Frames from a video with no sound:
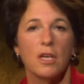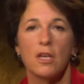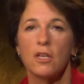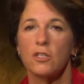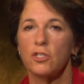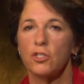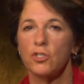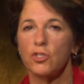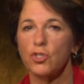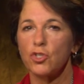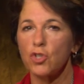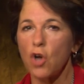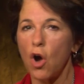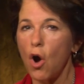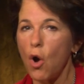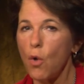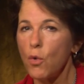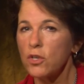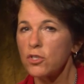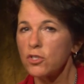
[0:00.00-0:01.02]
Since there's
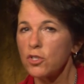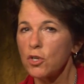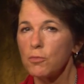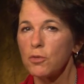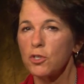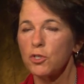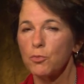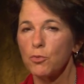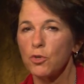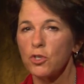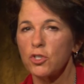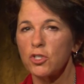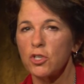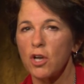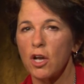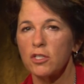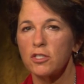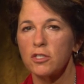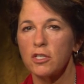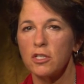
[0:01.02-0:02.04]
always so much more
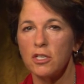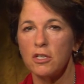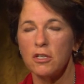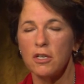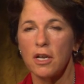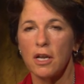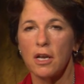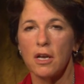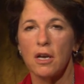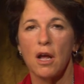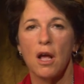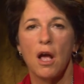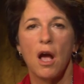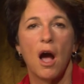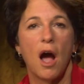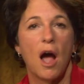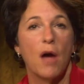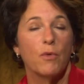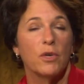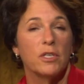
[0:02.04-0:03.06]
sauce than you need,
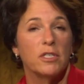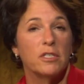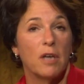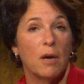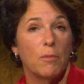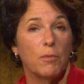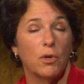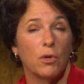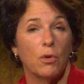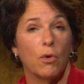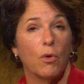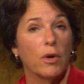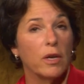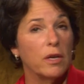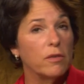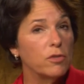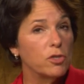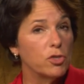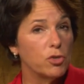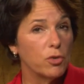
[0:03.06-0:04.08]
I would double or
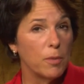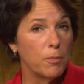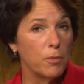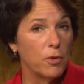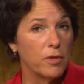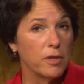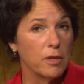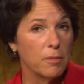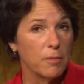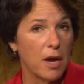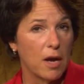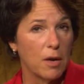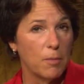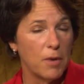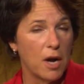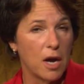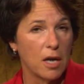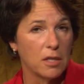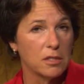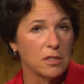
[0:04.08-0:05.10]
even triple the amount of
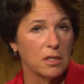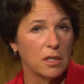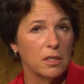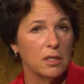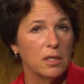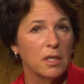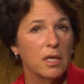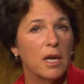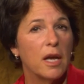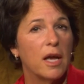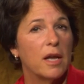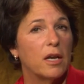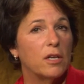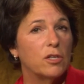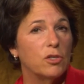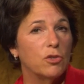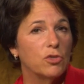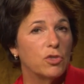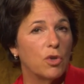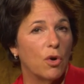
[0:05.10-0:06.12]
pasta, and
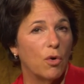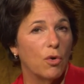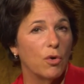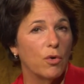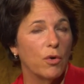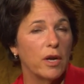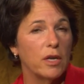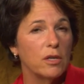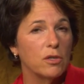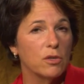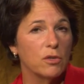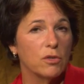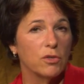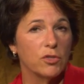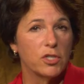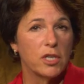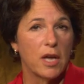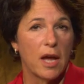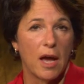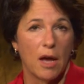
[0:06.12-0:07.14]
I'd use whole grain
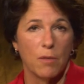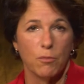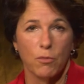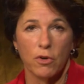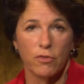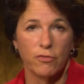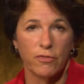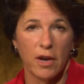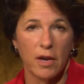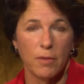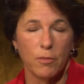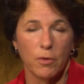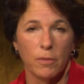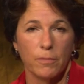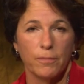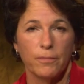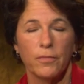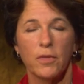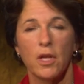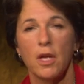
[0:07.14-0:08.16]
noodles to add more fiber.
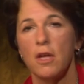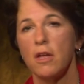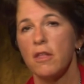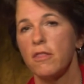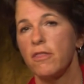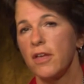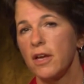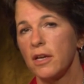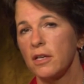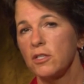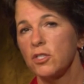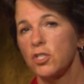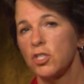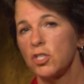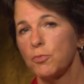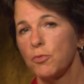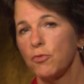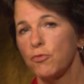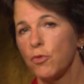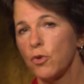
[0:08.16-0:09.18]
Then,
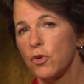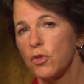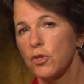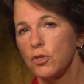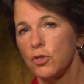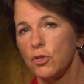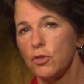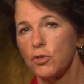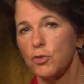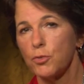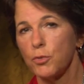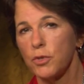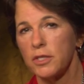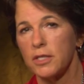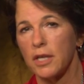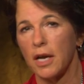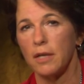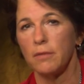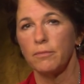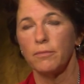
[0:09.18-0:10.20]
just before the noodles were
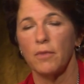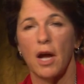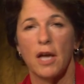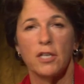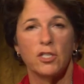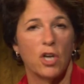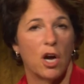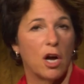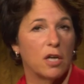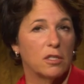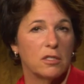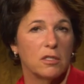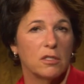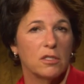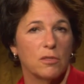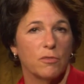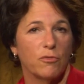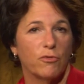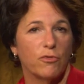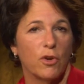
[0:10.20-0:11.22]
done, I'd toss in
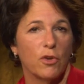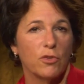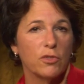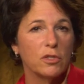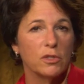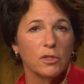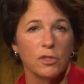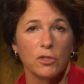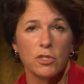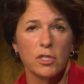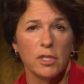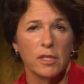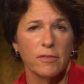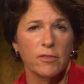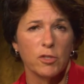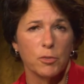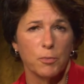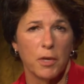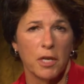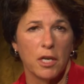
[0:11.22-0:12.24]
some frozen loose leaf
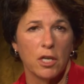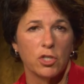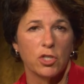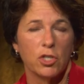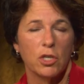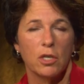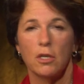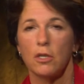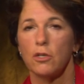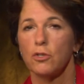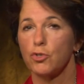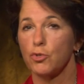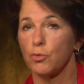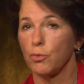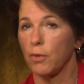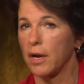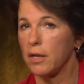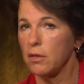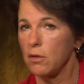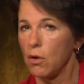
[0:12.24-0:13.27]
spinach,
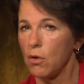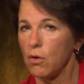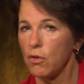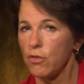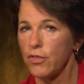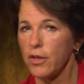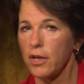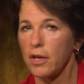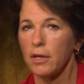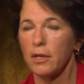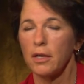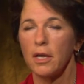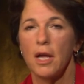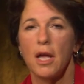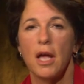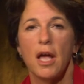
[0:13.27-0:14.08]
drain the whole thing,